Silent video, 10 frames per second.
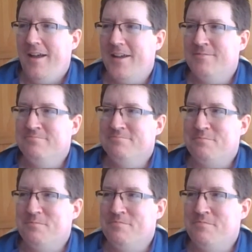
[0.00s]

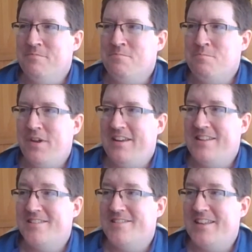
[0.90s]
But
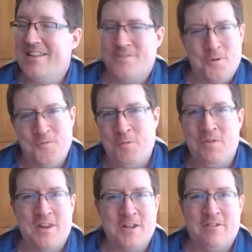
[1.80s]
it's not a film
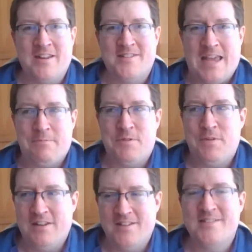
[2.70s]
with any great depth,
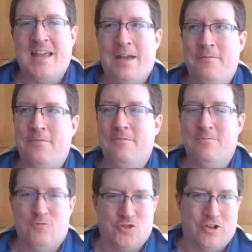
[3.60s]
but it does have
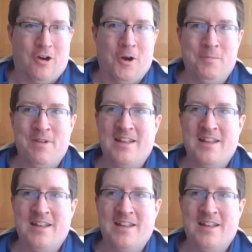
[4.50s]
charm.